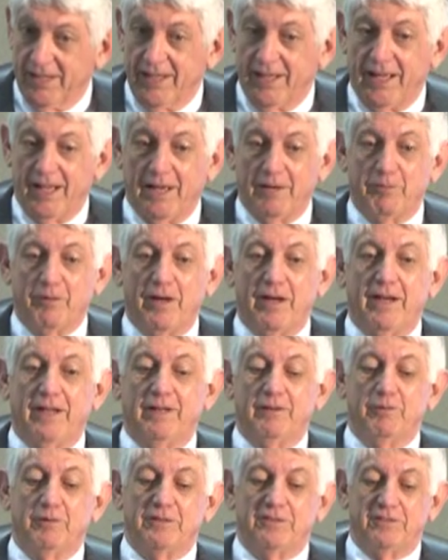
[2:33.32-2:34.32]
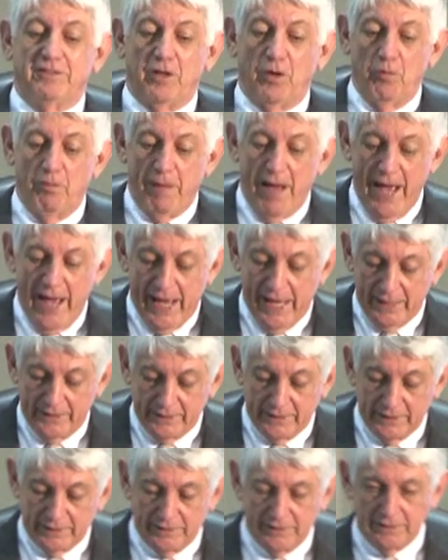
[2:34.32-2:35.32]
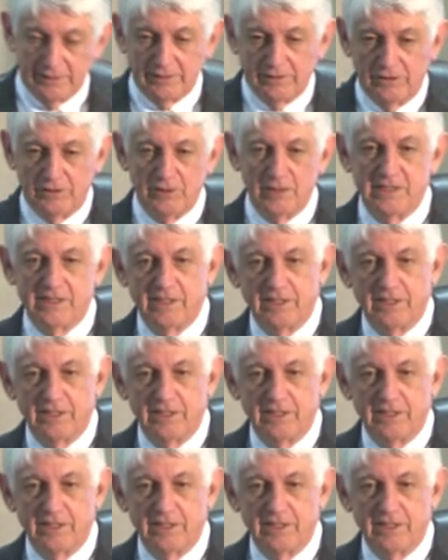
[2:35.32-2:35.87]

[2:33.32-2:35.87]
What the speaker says: It was so bad that the U.S.